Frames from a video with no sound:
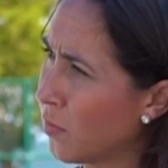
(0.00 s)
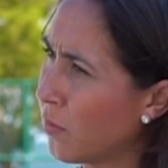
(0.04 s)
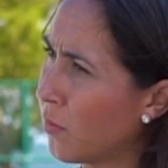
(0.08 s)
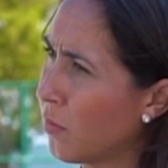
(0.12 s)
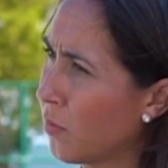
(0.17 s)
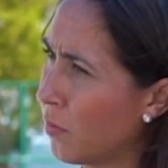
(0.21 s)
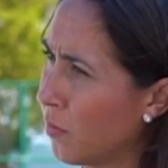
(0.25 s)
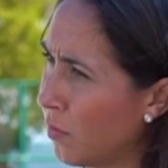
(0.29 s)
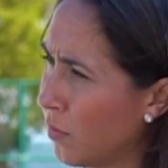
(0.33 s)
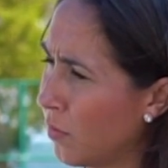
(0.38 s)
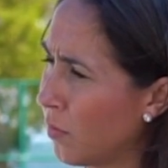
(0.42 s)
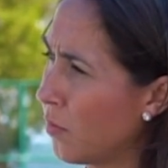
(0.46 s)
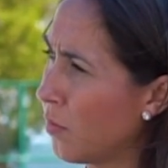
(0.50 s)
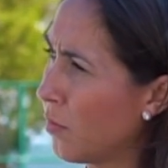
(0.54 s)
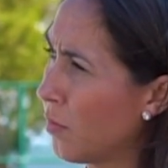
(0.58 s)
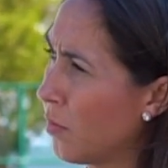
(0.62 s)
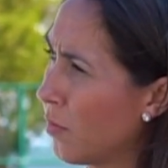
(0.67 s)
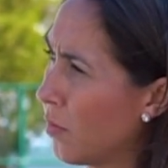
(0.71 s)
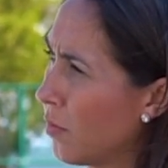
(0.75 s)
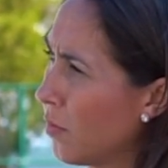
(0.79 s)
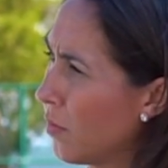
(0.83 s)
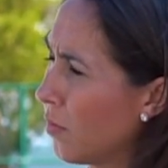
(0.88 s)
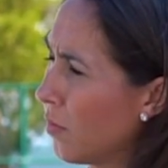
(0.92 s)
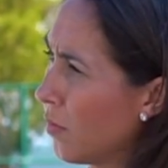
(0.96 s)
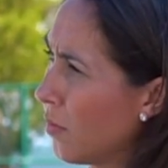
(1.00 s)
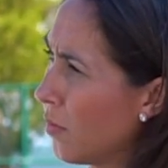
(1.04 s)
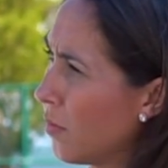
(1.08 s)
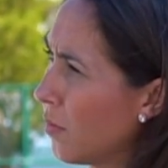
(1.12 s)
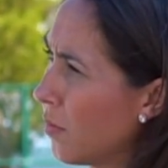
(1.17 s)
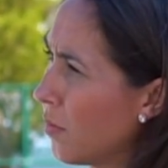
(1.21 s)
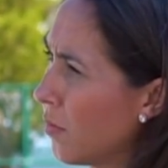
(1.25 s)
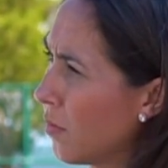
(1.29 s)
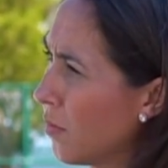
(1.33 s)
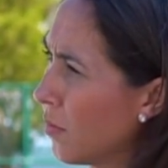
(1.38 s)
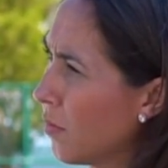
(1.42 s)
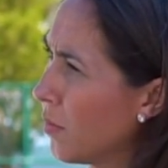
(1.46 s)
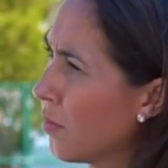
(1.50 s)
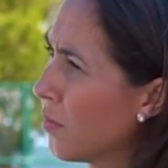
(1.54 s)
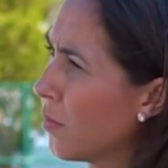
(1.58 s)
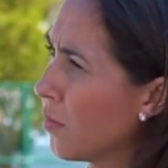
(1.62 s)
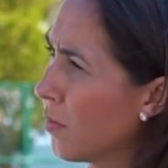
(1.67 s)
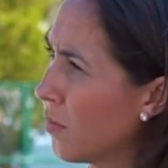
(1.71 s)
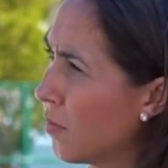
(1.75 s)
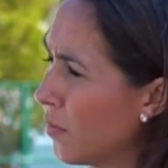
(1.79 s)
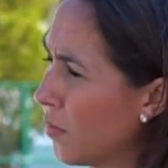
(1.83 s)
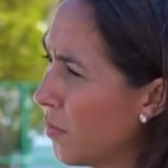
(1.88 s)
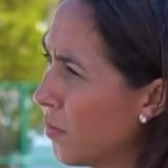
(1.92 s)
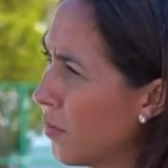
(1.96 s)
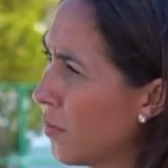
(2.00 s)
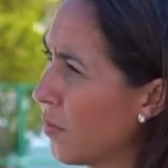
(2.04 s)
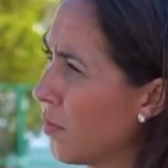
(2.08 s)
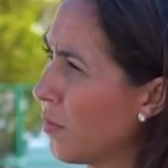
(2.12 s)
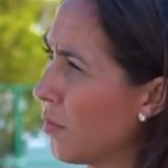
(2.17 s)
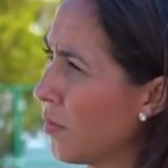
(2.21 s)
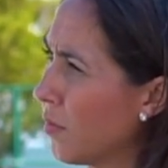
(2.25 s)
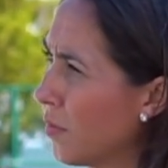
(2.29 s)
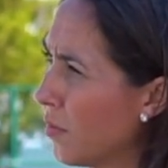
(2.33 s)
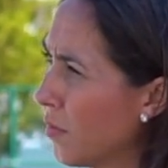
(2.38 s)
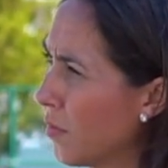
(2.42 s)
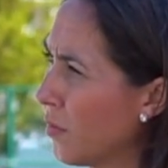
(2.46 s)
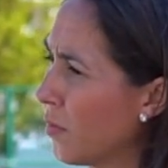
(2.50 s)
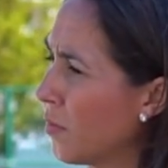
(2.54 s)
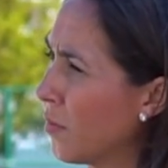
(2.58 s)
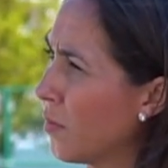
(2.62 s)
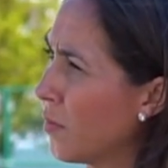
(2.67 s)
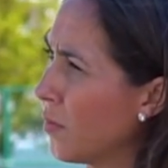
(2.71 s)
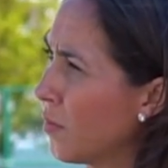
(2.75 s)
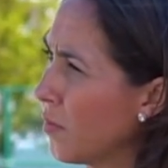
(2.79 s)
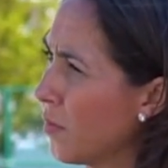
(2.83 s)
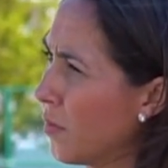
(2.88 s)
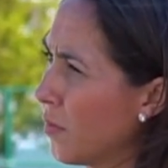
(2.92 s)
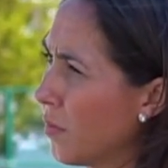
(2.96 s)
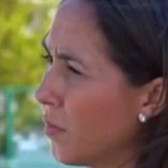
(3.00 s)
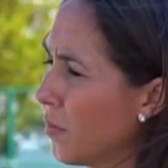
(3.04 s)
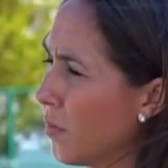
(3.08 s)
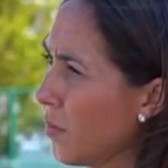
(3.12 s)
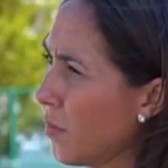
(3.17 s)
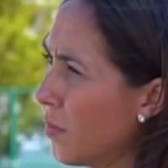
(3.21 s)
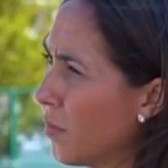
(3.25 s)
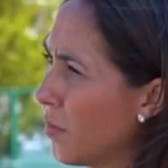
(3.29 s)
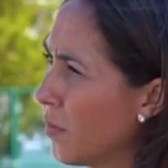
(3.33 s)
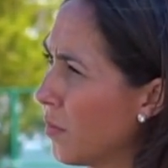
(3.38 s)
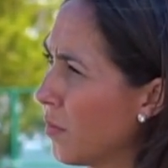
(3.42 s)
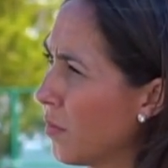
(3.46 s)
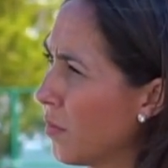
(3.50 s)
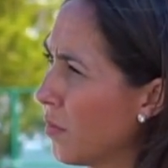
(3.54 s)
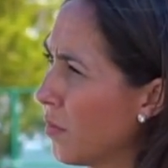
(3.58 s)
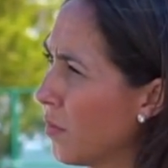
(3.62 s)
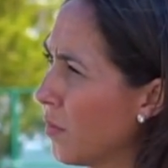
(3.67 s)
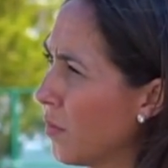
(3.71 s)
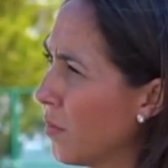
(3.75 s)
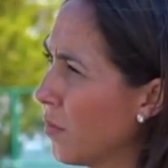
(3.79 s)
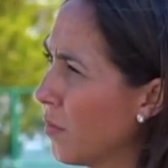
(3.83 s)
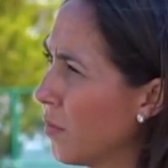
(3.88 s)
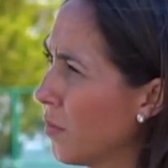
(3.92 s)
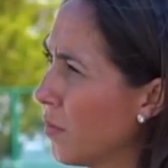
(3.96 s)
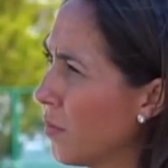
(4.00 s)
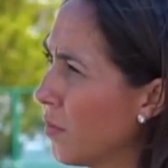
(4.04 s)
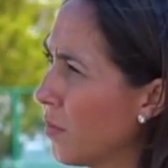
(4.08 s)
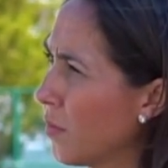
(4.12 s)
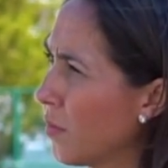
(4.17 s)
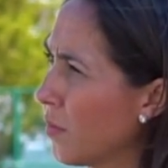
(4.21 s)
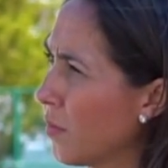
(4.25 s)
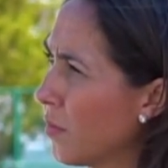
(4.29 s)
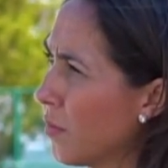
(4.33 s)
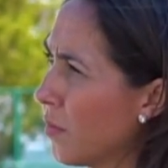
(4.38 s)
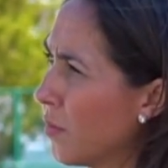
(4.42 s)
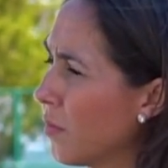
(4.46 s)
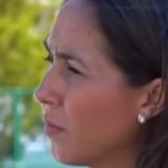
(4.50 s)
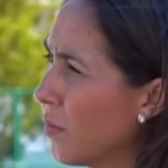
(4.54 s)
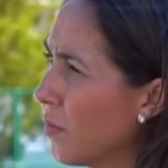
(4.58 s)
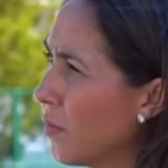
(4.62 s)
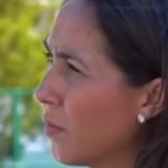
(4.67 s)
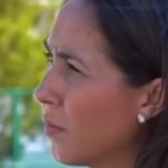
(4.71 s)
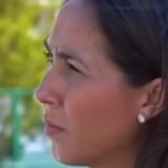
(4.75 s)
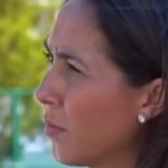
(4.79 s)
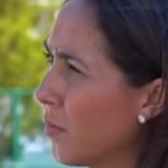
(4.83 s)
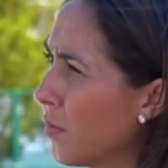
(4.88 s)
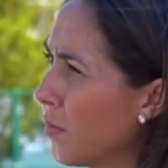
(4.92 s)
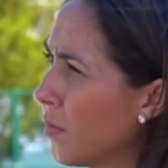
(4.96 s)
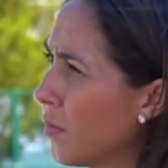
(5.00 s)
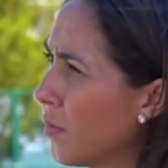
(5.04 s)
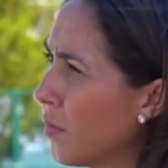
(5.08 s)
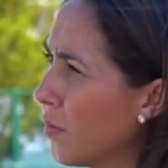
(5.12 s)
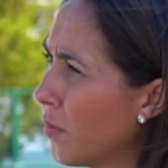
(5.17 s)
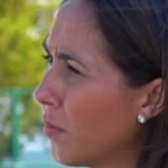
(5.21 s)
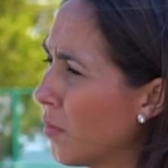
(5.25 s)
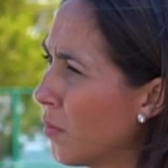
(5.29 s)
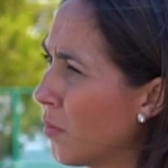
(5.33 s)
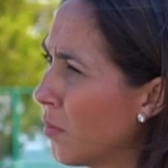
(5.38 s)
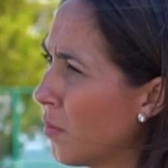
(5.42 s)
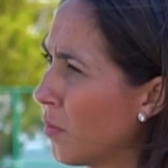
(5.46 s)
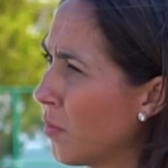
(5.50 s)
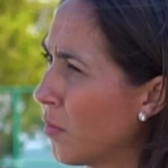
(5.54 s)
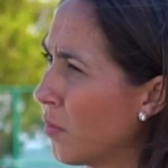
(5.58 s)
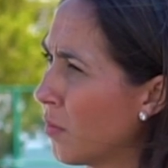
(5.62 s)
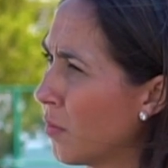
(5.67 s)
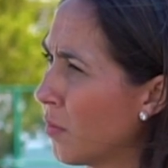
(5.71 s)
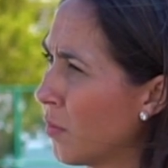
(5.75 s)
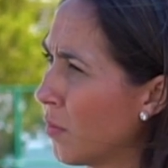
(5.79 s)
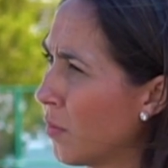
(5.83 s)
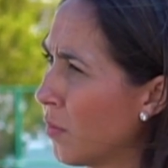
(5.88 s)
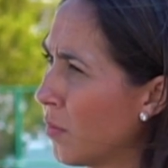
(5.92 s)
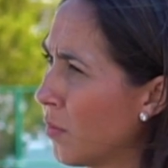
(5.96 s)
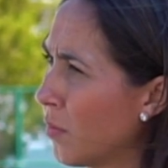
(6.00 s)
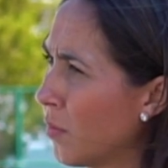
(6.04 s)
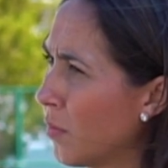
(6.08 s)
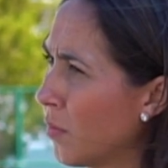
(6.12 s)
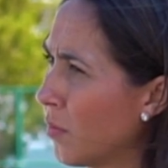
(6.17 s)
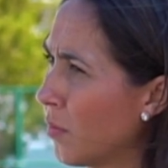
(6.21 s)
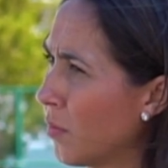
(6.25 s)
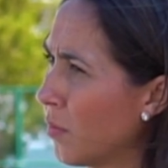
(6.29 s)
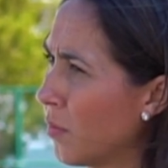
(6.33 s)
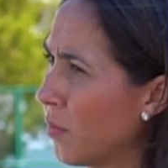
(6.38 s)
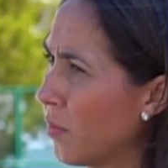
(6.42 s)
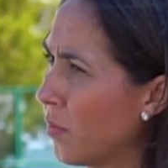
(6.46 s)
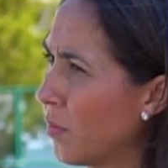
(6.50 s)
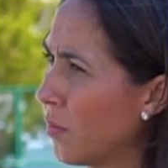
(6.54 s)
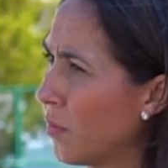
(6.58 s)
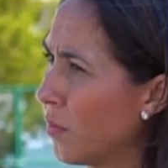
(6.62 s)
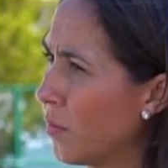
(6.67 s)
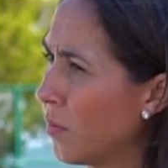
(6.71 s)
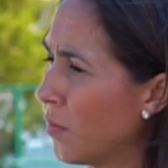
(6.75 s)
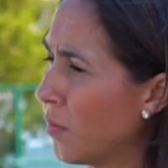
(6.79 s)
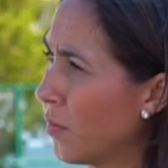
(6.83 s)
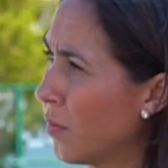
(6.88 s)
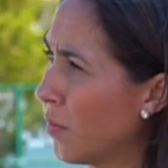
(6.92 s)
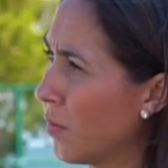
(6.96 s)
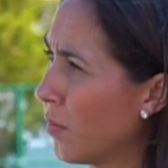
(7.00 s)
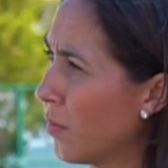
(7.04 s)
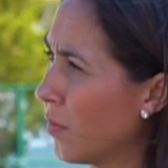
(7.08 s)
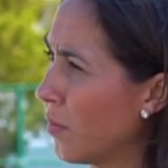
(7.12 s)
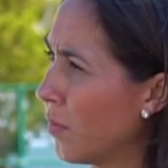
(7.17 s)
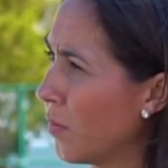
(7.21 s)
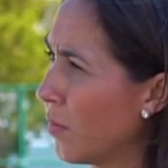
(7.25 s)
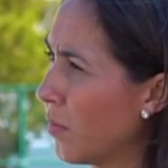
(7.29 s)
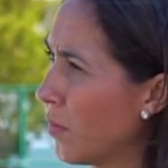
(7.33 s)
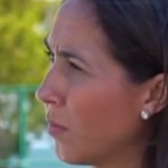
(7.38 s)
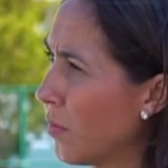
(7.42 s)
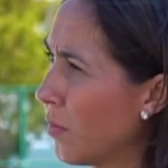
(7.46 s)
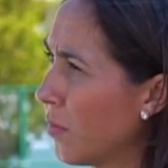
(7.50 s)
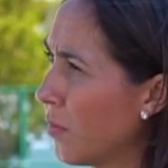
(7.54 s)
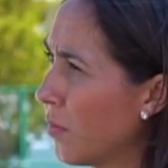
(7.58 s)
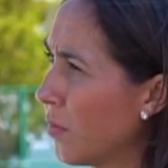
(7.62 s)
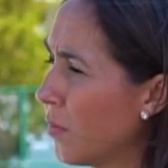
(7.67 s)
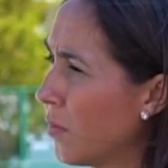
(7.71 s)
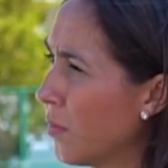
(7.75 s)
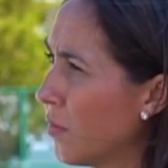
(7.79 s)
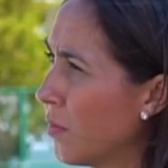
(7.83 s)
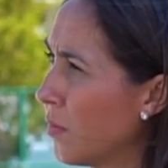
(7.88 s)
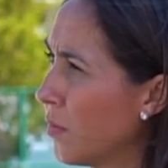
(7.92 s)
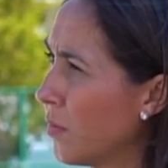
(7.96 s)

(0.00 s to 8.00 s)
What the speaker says: No words are spoken by the person on screen.